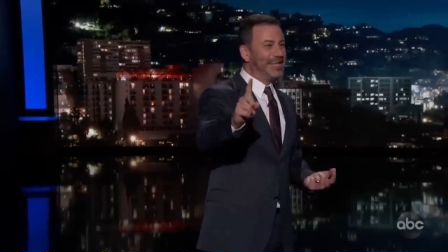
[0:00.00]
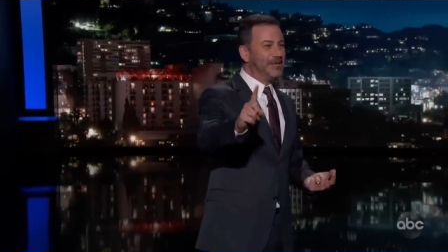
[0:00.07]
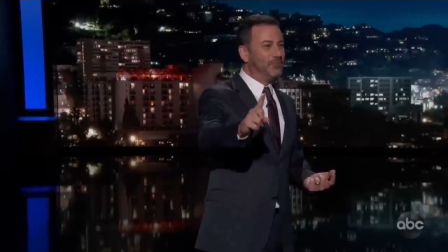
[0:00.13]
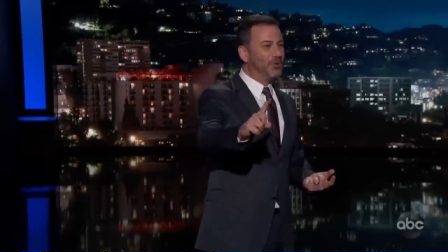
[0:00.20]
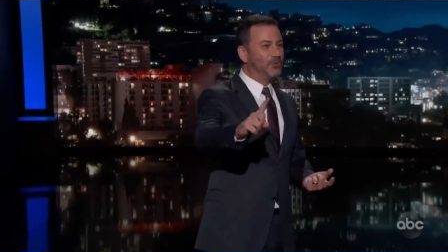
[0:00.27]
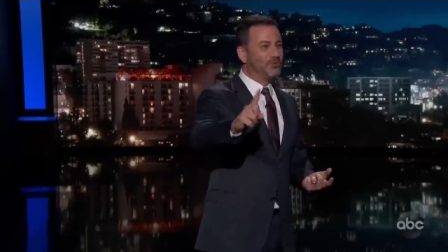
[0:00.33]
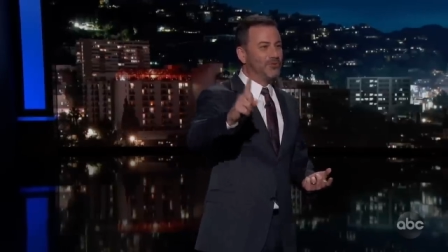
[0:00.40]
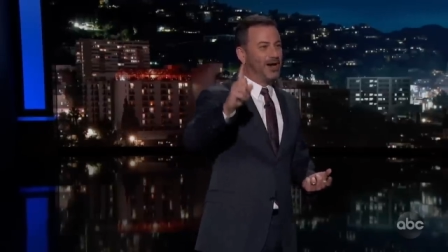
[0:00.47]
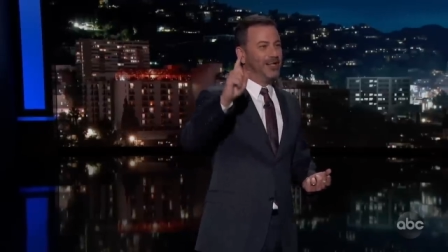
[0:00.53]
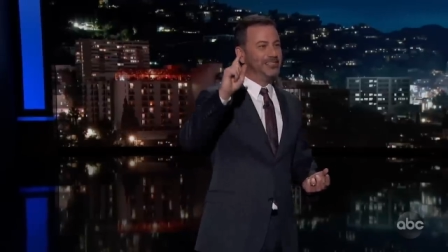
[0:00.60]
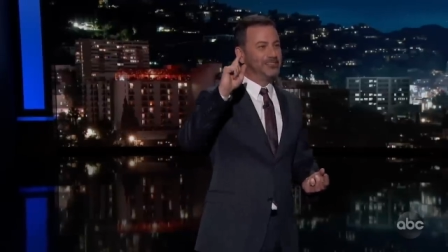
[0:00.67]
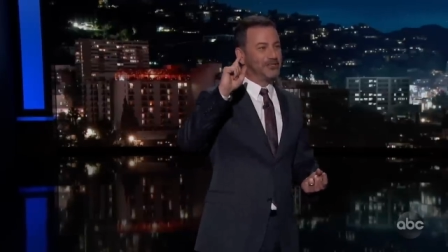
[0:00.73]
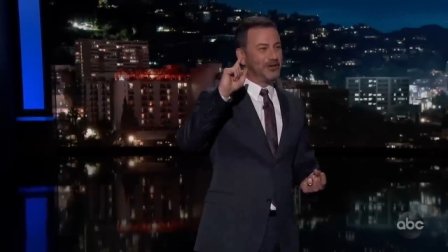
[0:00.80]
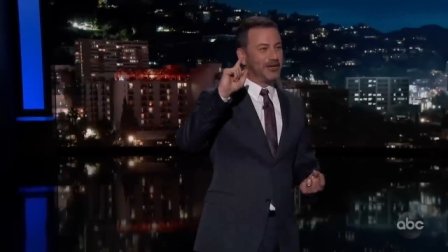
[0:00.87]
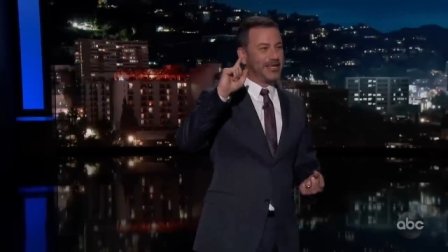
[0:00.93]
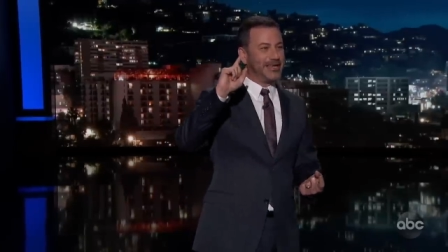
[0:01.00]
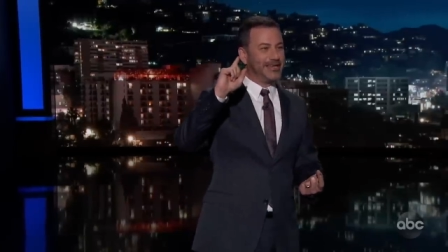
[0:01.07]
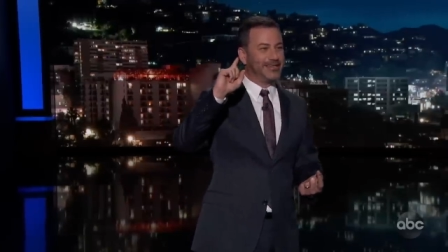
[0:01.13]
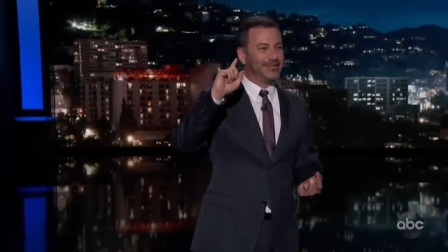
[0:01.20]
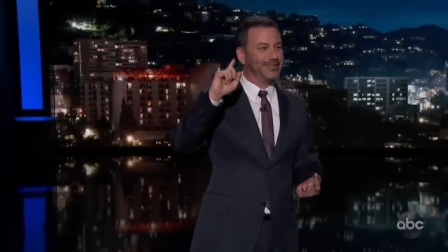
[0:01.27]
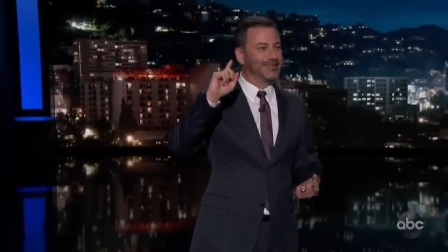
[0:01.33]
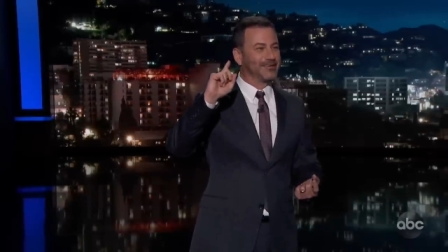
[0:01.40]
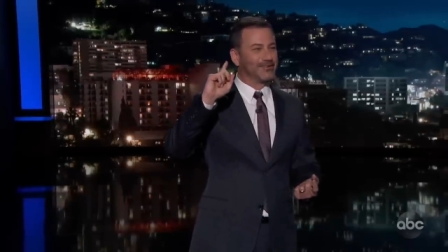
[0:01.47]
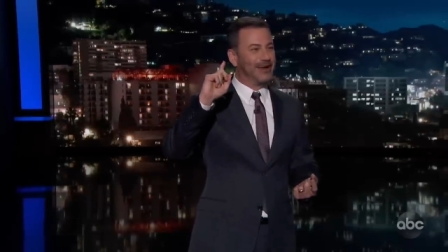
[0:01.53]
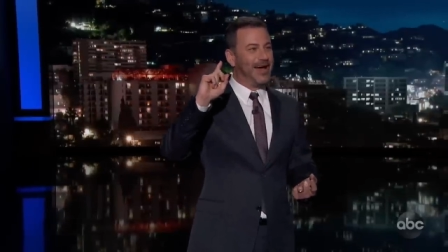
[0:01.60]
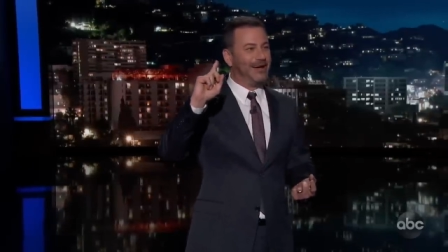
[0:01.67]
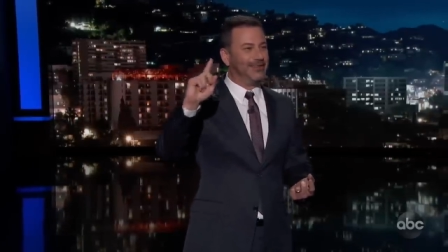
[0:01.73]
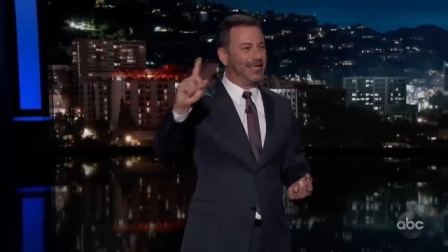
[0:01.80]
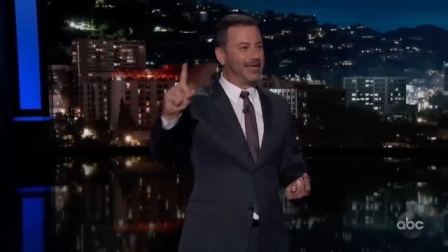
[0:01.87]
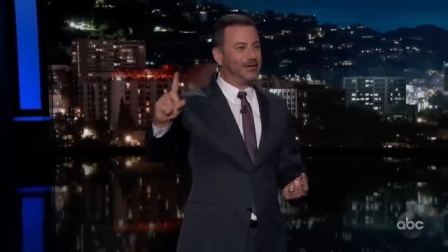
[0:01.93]
he will run Turkey into the
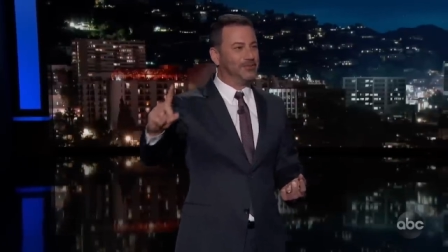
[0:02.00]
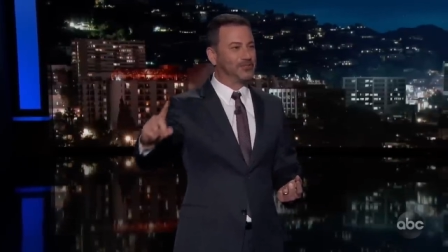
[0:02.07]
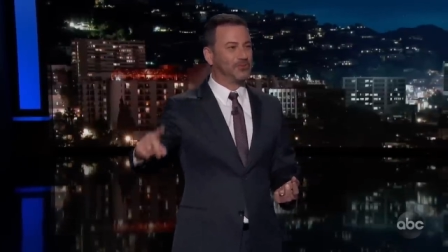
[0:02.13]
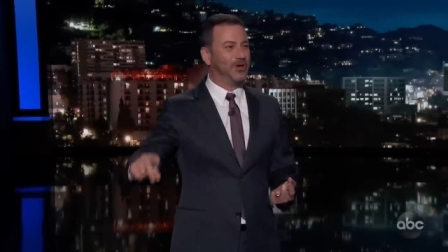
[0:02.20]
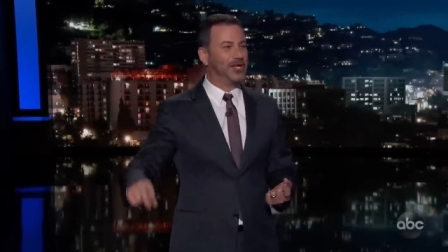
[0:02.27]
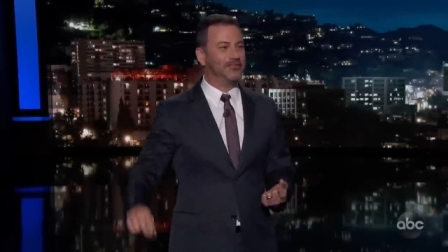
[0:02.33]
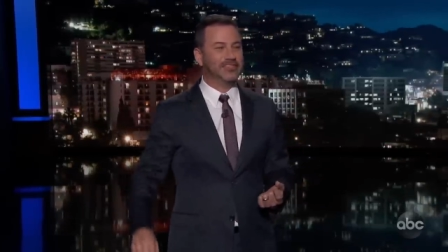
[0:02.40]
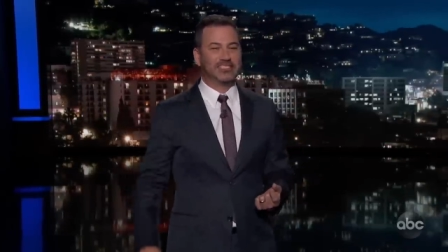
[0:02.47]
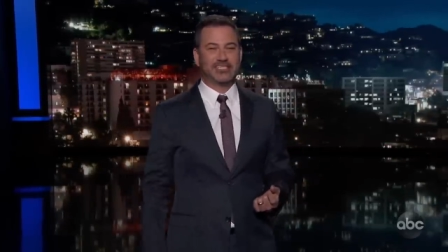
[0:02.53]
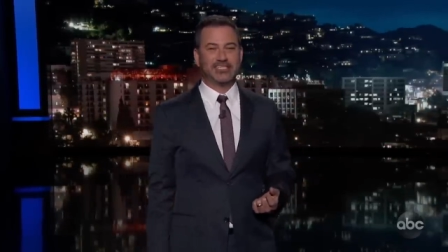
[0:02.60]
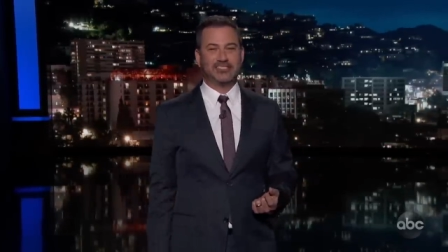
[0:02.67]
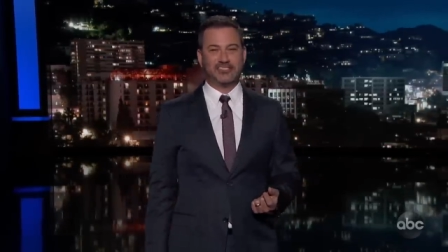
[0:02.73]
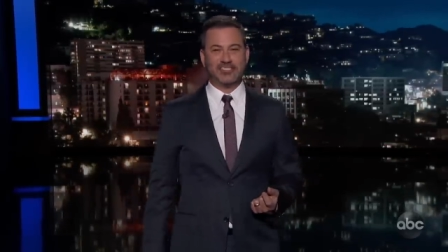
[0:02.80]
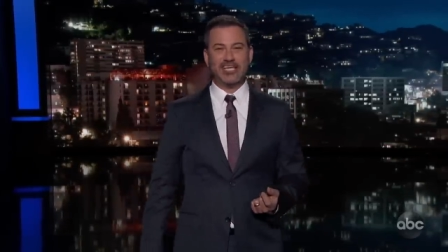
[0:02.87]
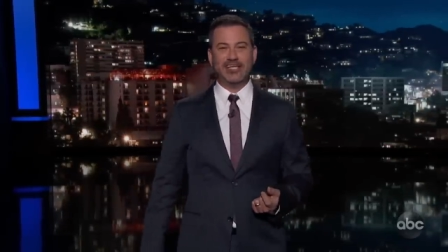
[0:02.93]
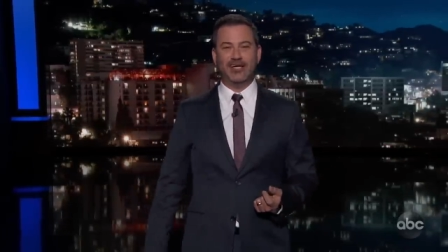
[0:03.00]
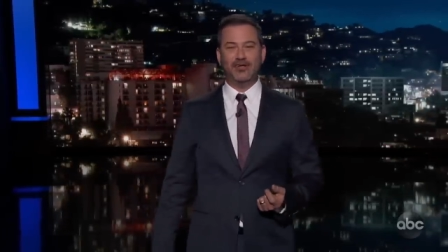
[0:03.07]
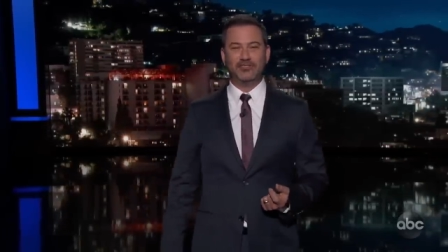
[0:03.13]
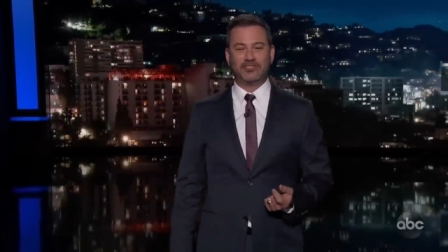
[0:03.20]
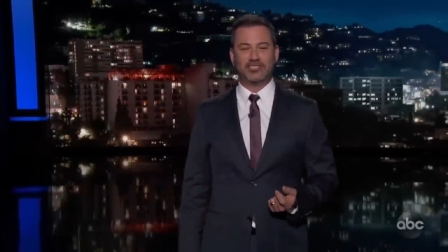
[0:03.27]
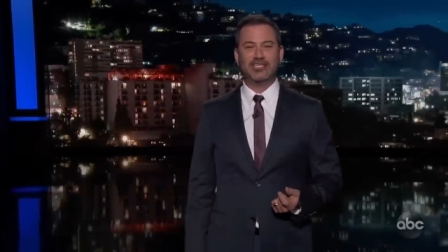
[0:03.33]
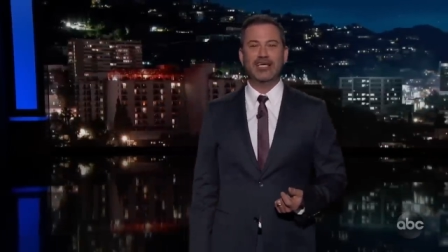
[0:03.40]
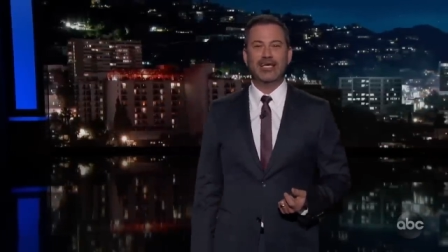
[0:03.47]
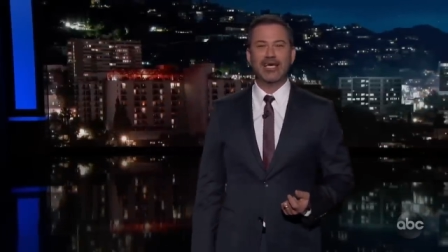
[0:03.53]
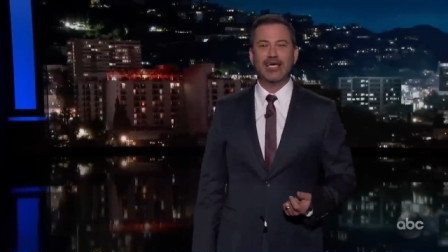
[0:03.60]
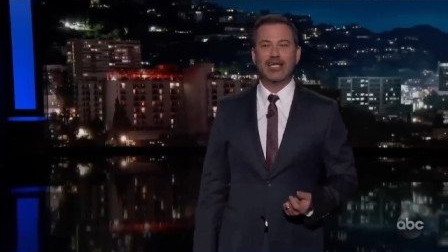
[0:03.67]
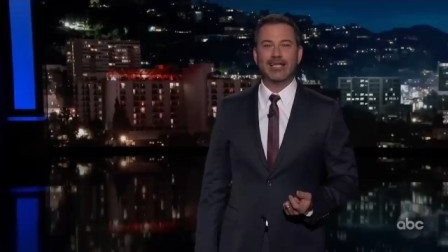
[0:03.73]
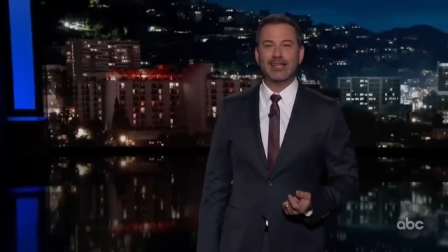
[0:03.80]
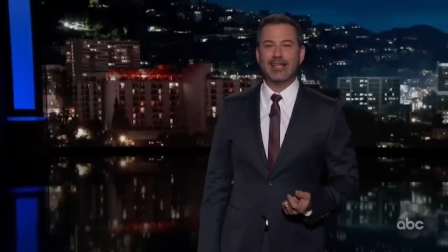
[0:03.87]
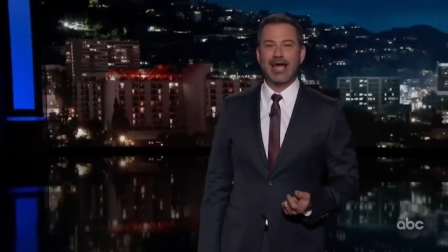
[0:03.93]
ground like it was one of his casinos
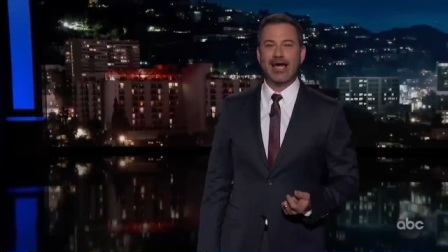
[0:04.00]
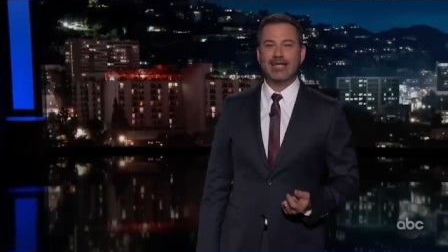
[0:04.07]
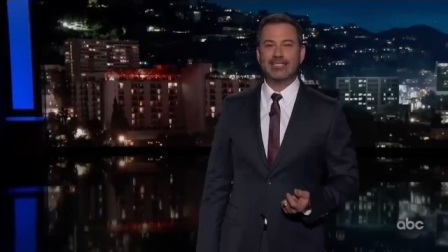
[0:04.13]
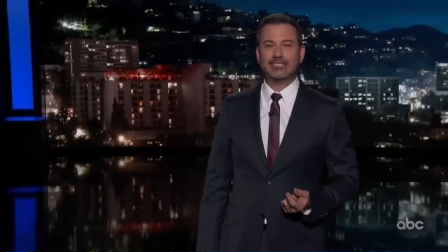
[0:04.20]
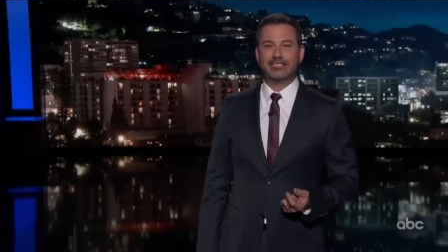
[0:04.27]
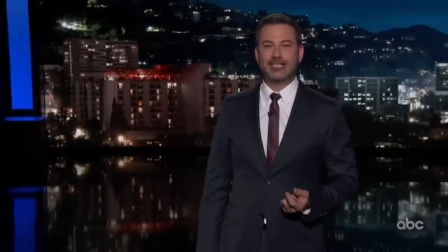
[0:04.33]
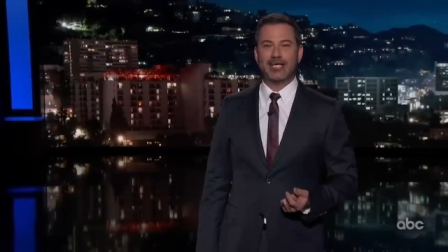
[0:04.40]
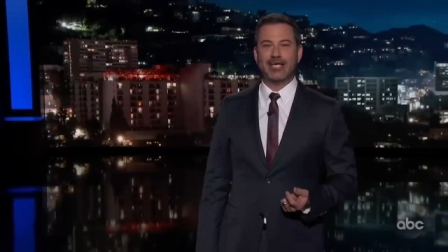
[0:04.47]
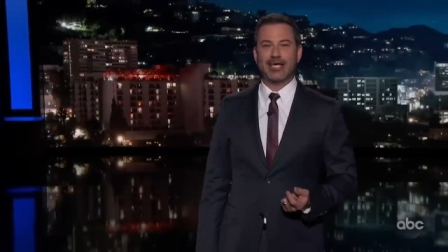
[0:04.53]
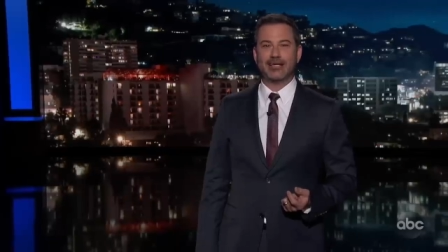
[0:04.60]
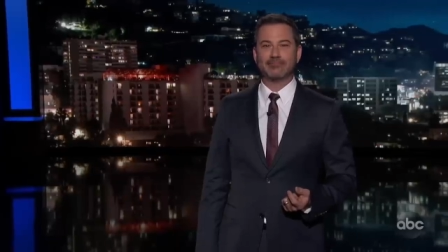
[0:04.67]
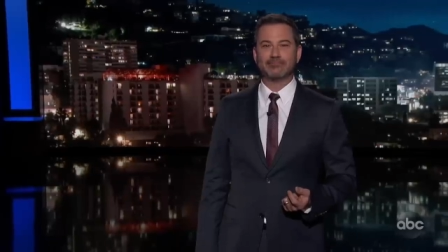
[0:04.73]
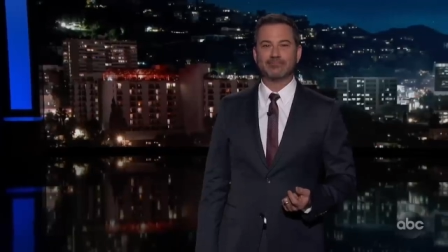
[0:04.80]
in Atlantic City.